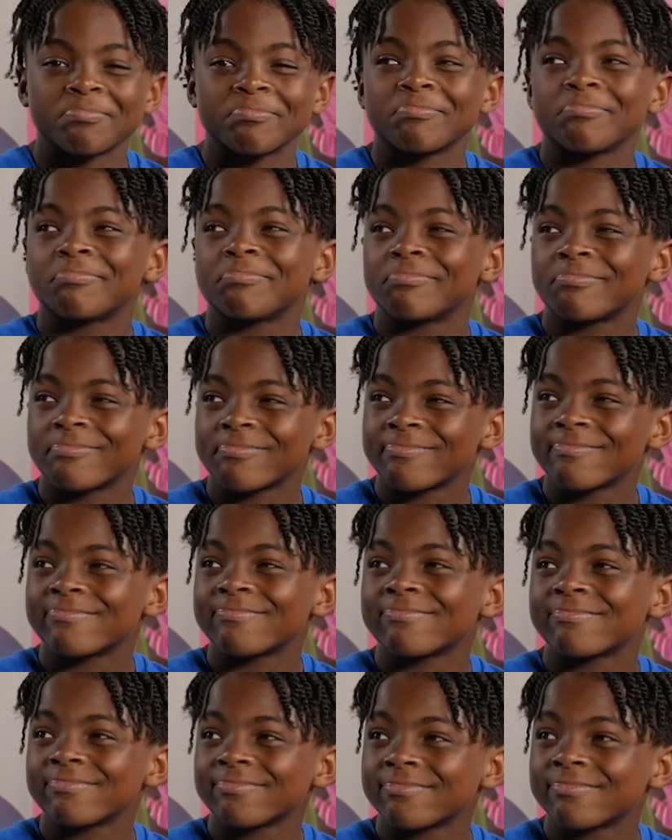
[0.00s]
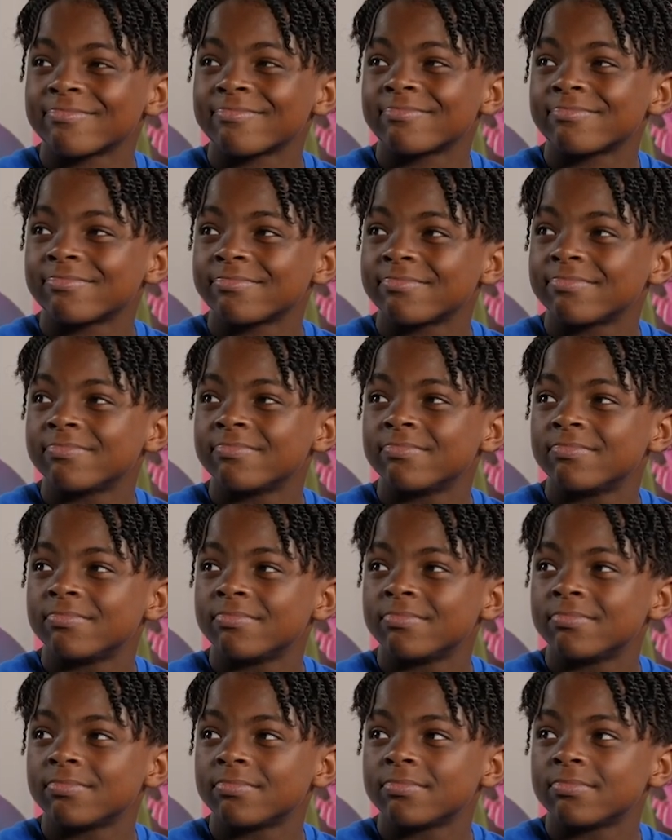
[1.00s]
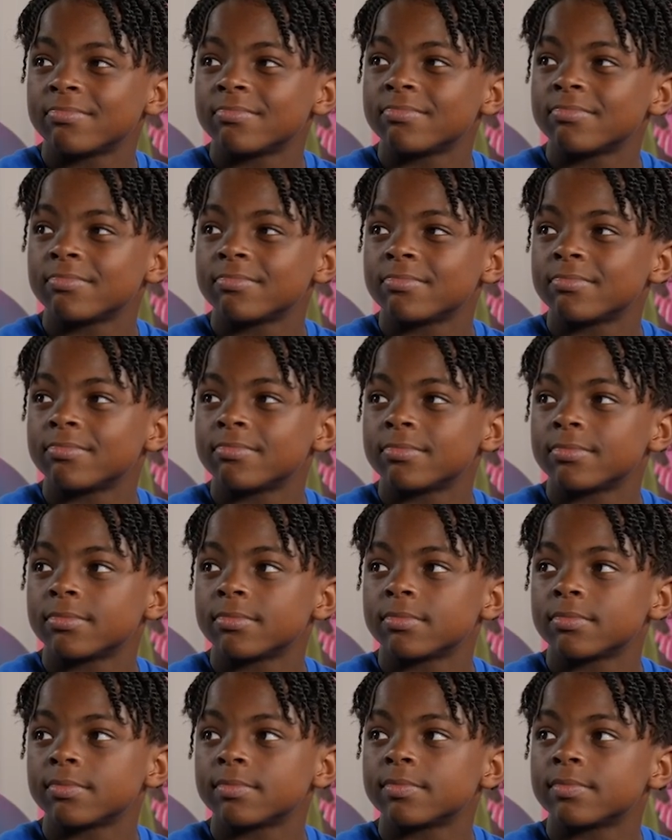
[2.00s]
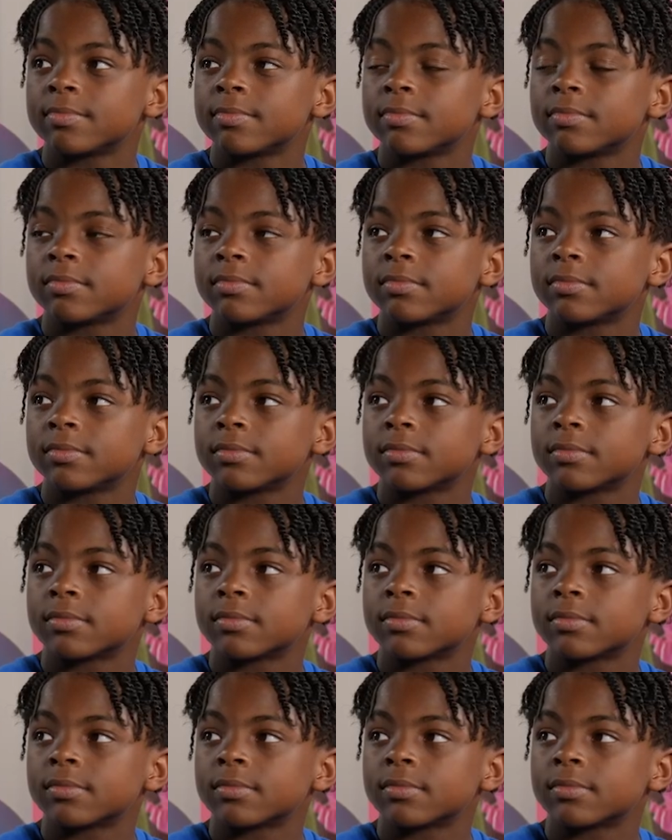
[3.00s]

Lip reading: The person shown says nothing.